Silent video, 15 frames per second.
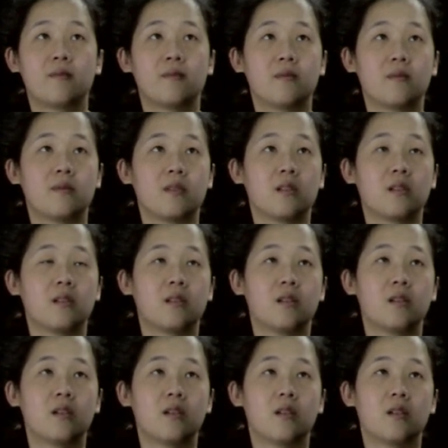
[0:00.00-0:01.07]

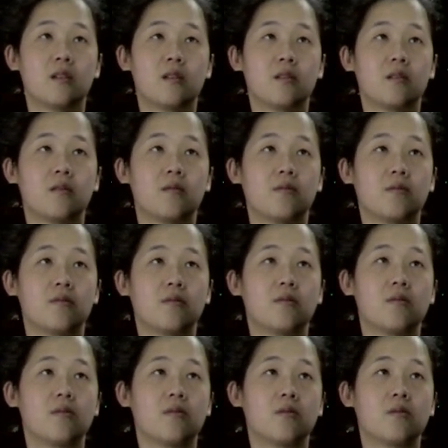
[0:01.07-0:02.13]

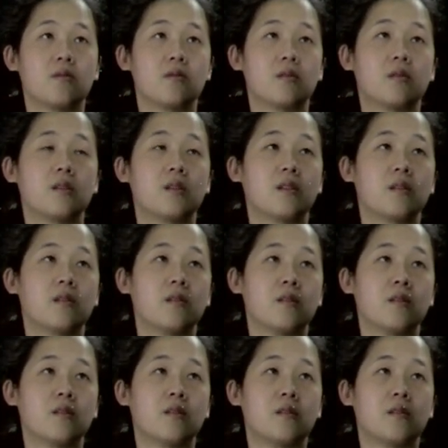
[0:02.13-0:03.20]

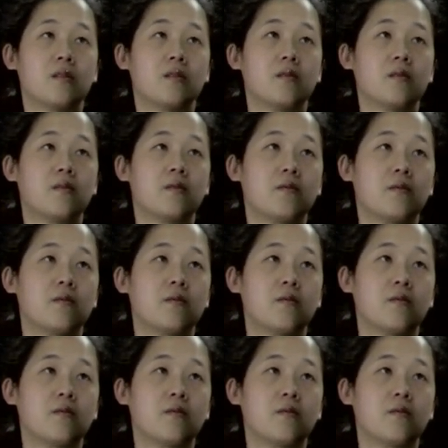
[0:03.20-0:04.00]
No one is speaking in this clip.